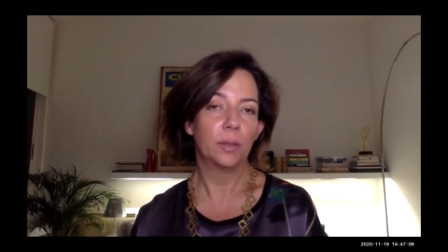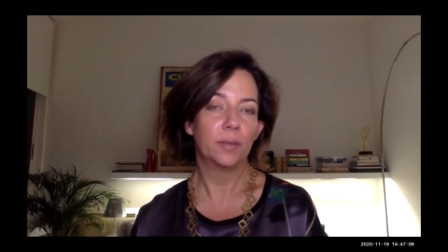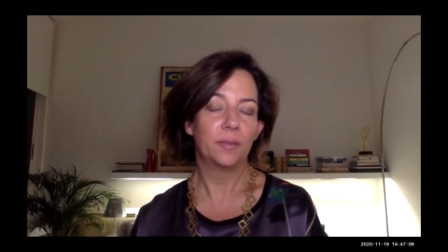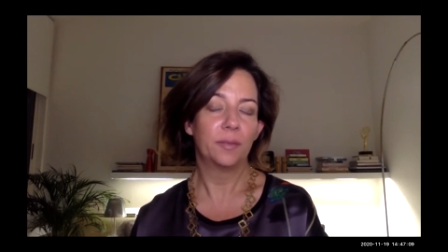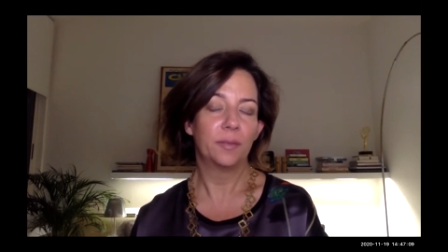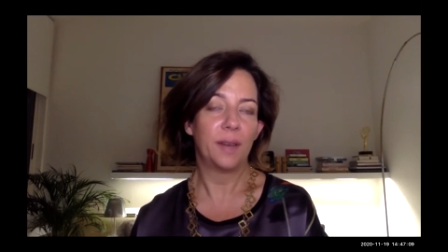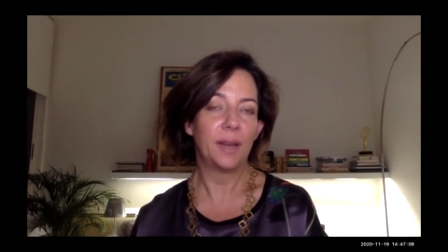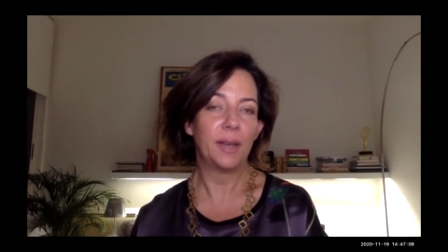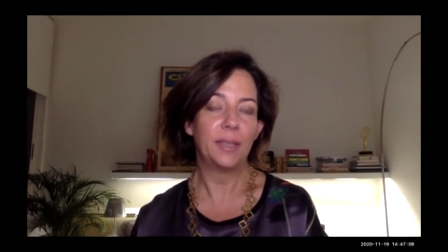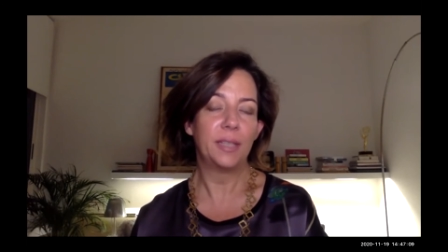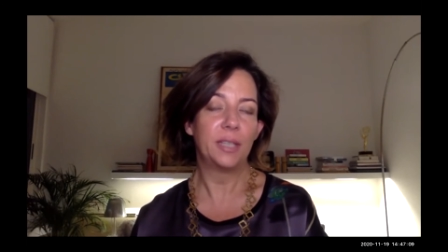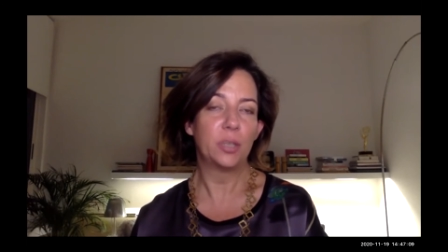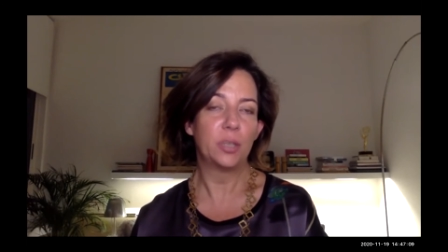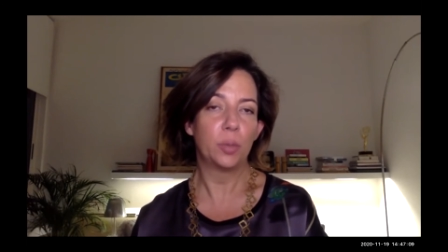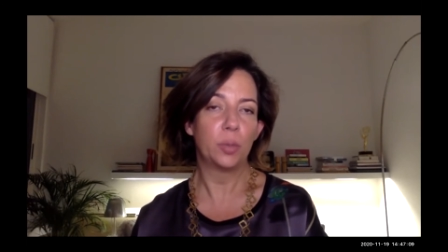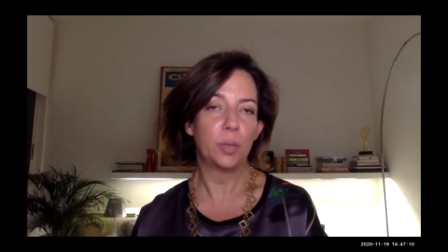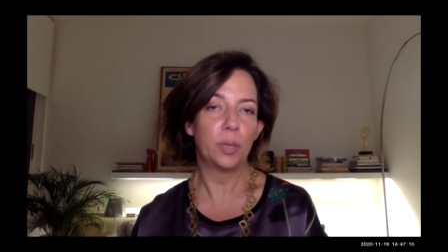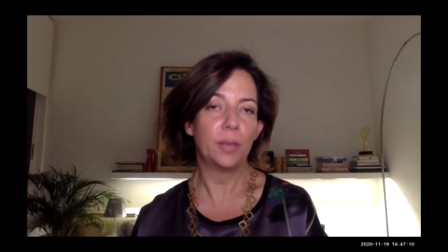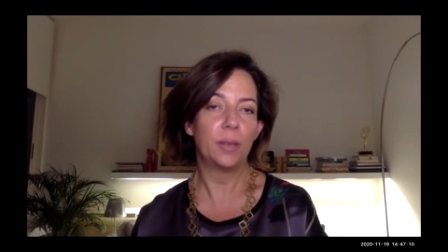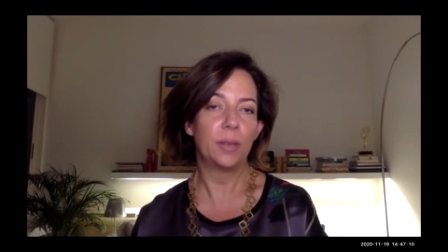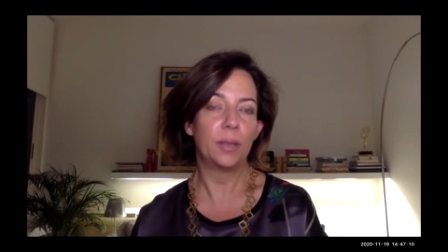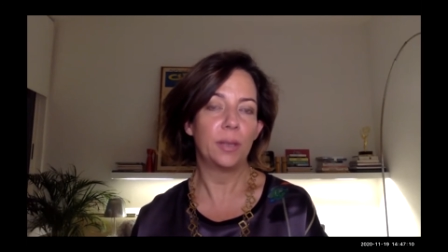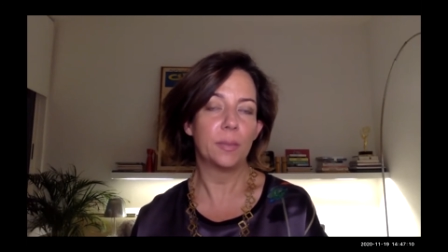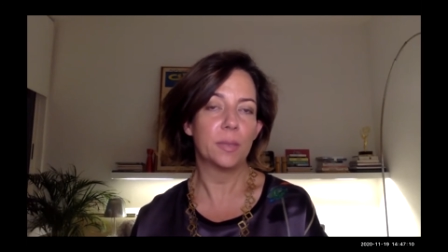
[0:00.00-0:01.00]
find it
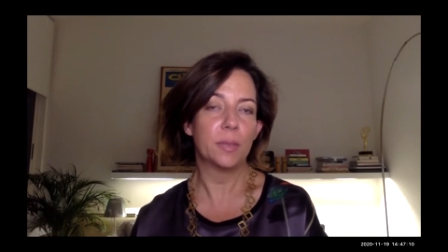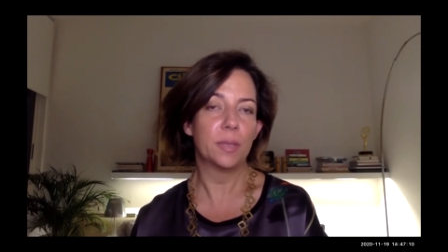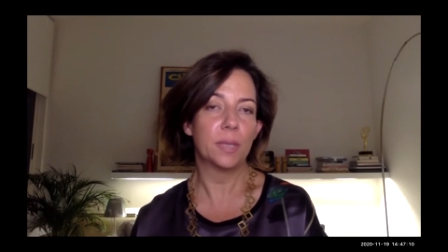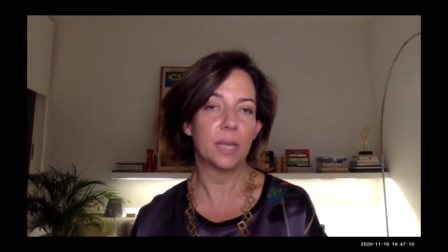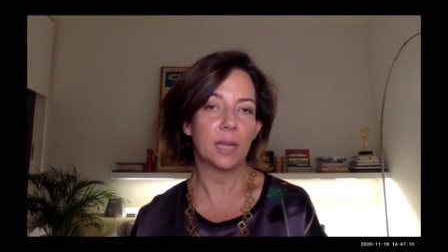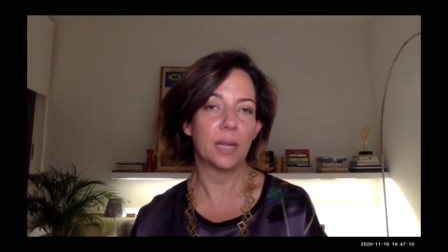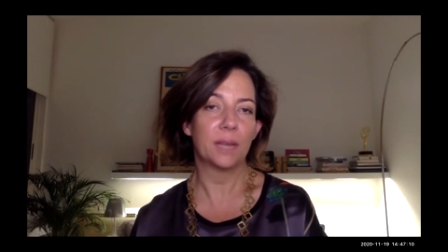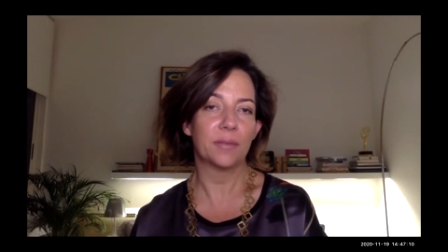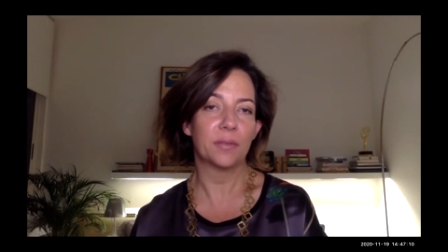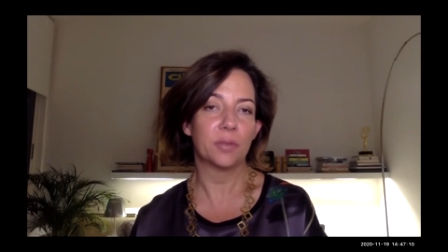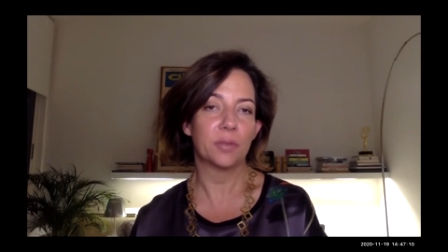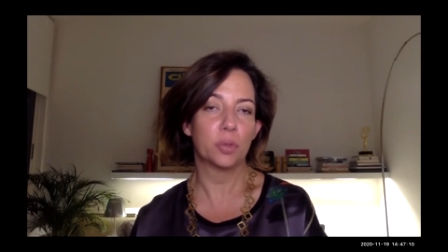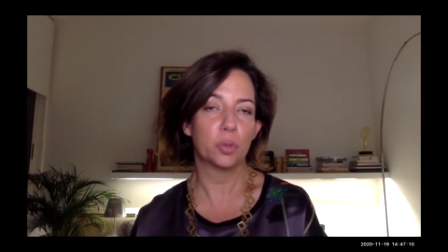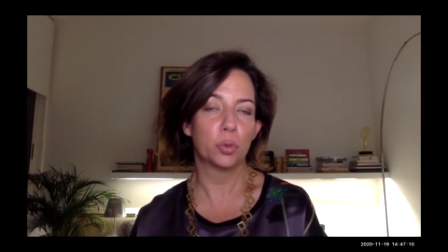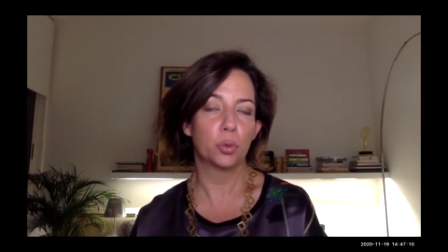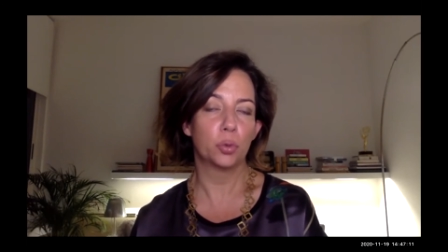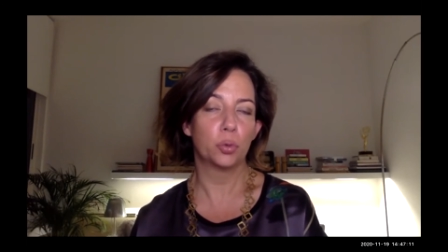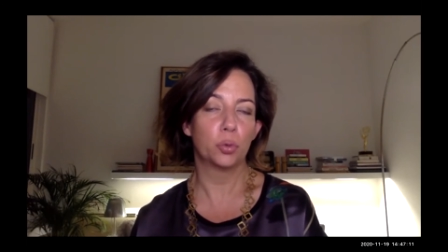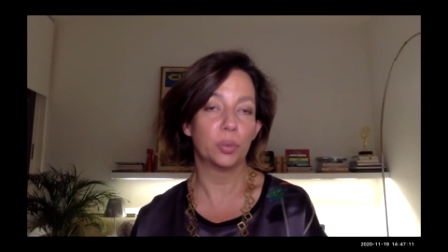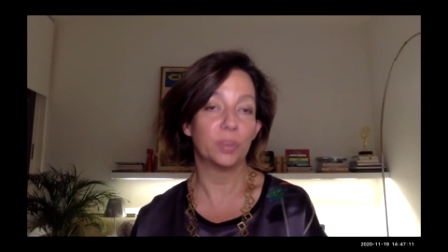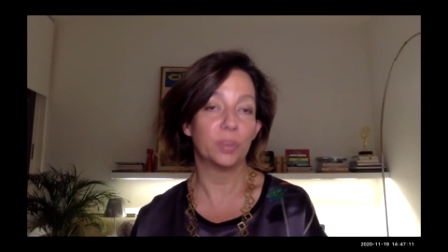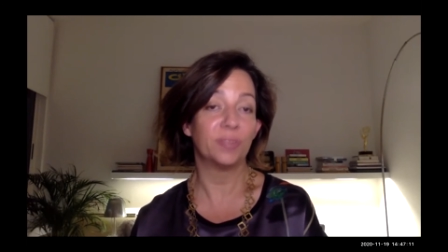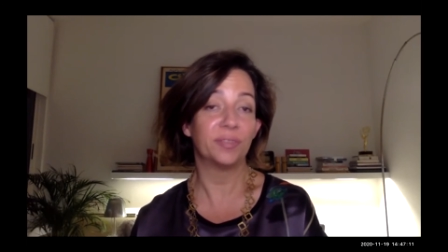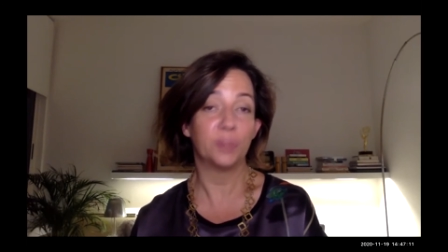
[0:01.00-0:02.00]
within themselves to
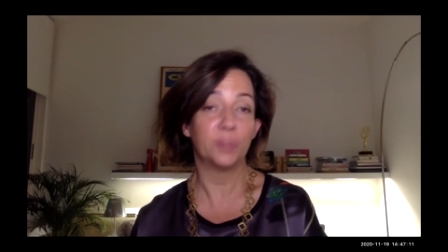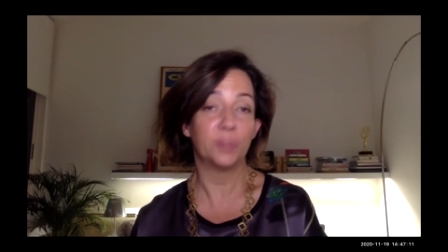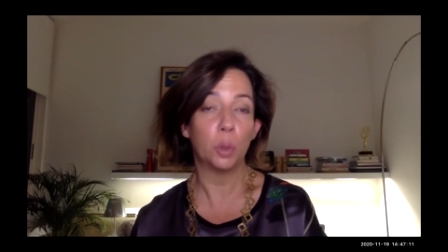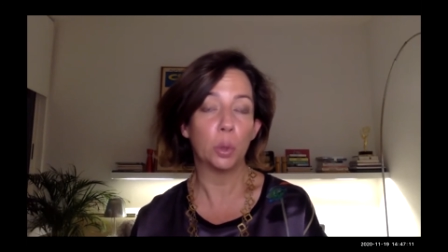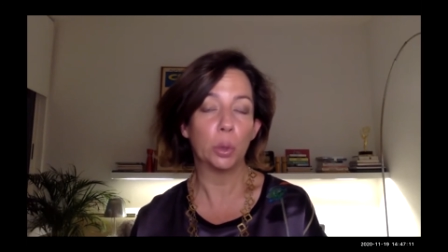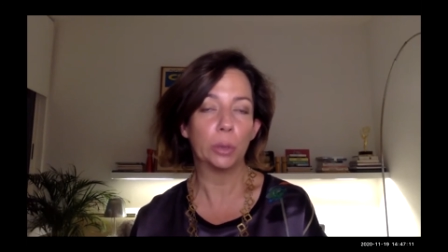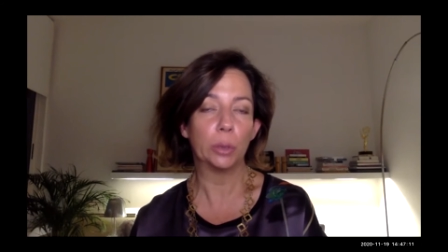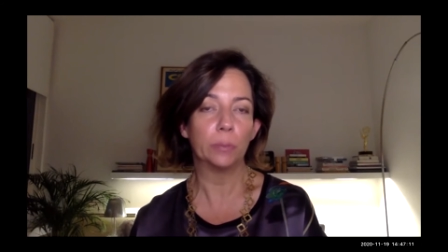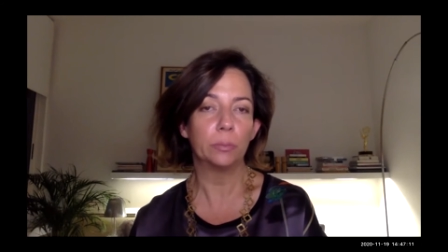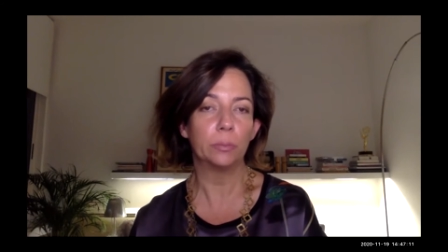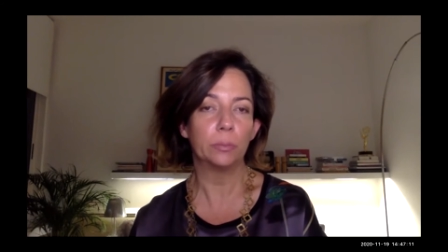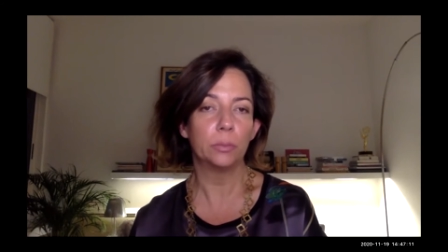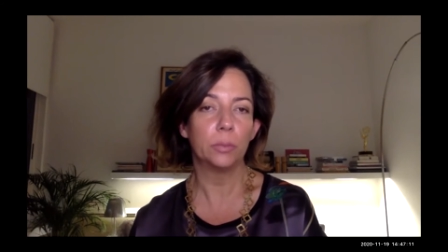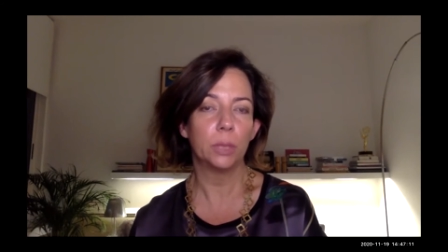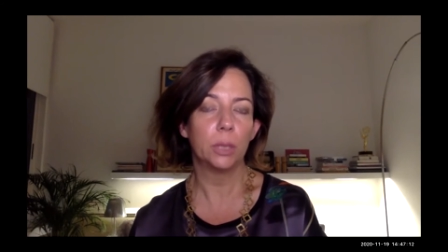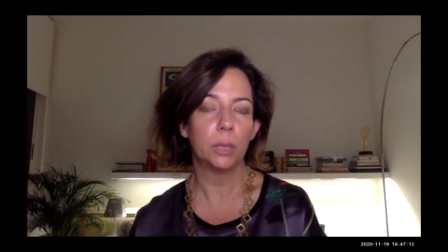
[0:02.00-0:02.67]
reform,